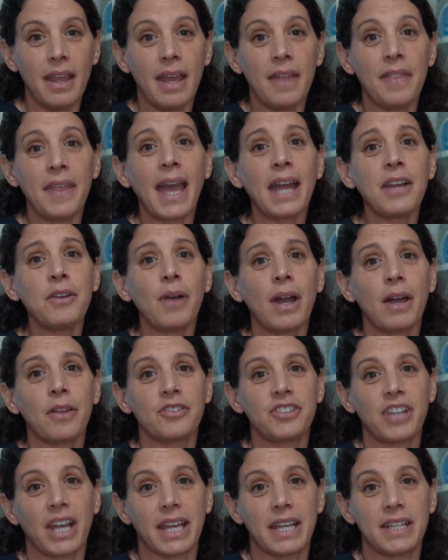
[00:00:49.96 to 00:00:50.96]
The annual health
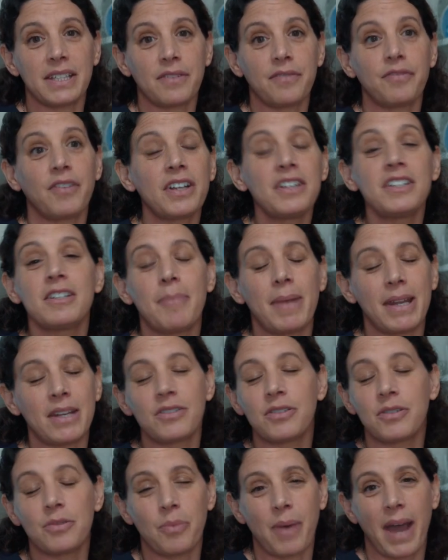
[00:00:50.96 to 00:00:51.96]
check is a
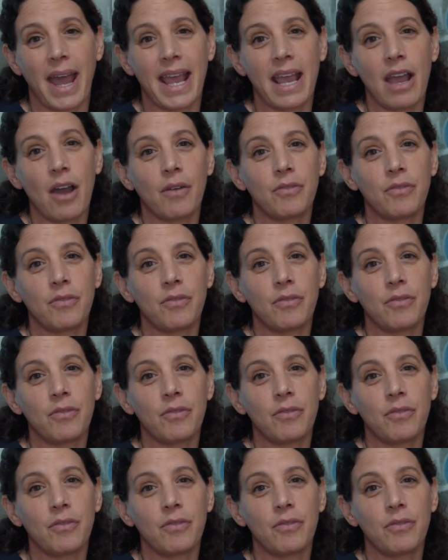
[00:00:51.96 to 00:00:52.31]
fundamental way